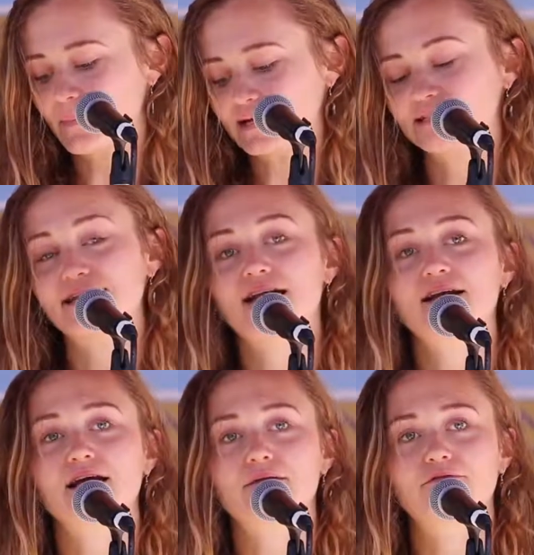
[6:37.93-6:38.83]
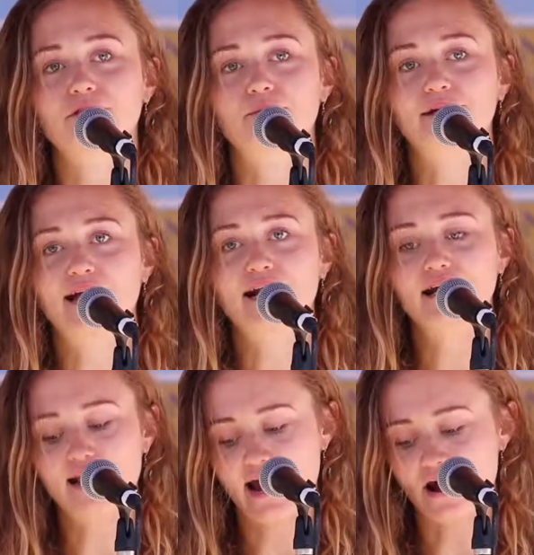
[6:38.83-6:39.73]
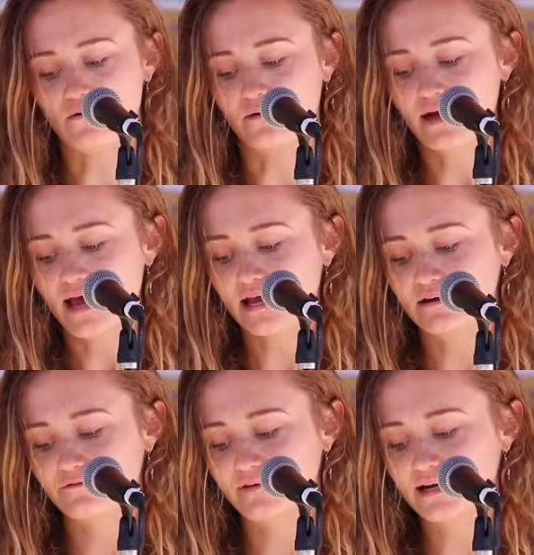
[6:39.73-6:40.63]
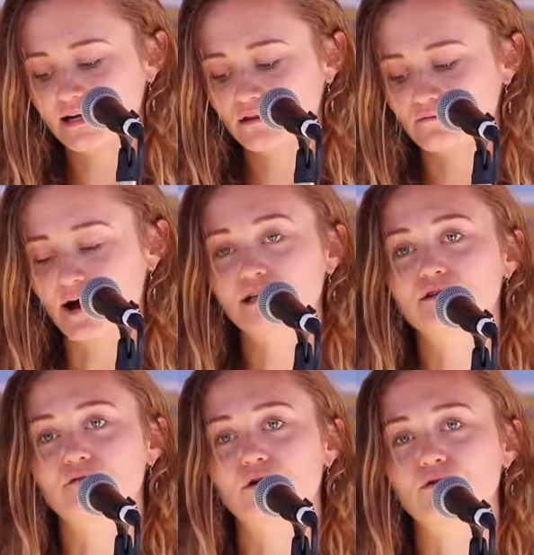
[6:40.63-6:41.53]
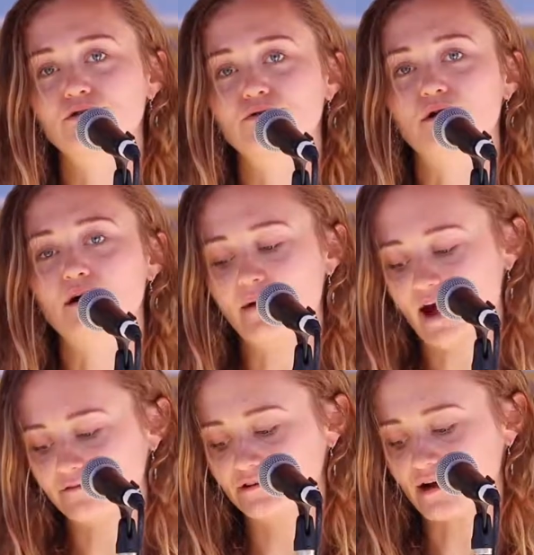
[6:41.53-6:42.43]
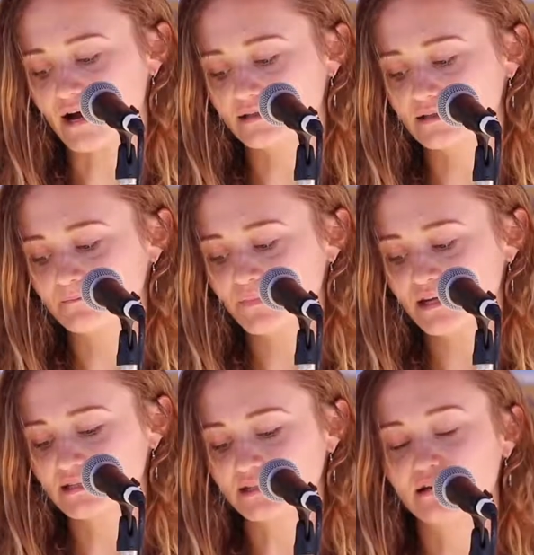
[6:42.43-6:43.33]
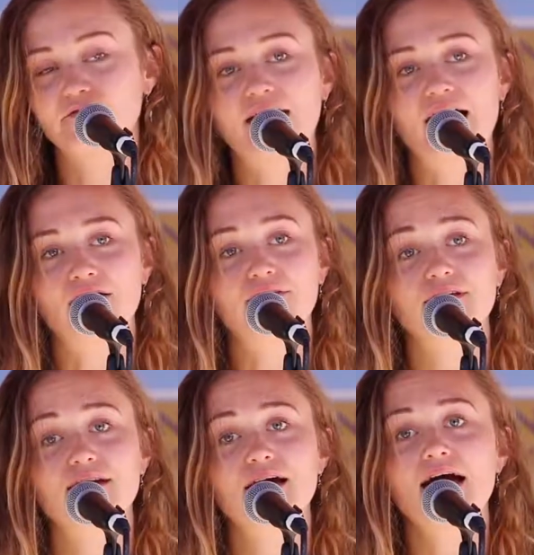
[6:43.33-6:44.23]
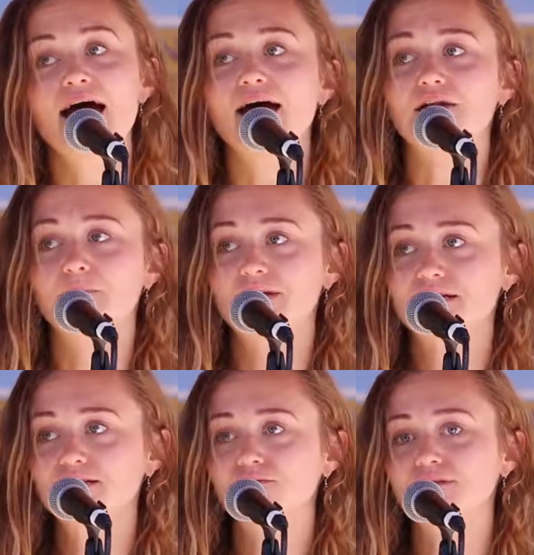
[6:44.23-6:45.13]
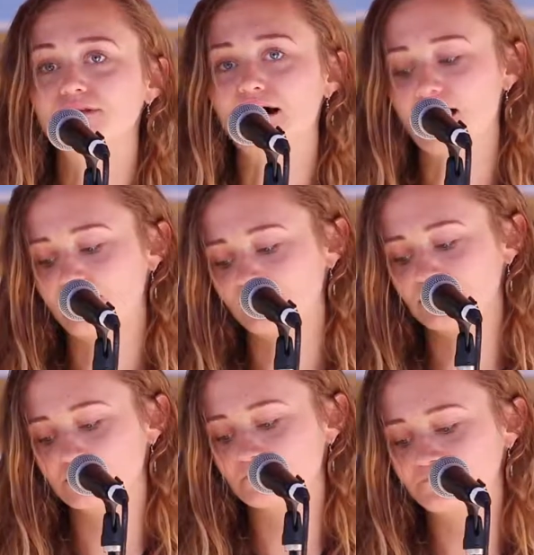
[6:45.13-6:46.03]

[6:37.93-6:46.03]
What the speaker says: by standing up for the planet now and defending the rights of those who come after us to live healthy and peaceful lives.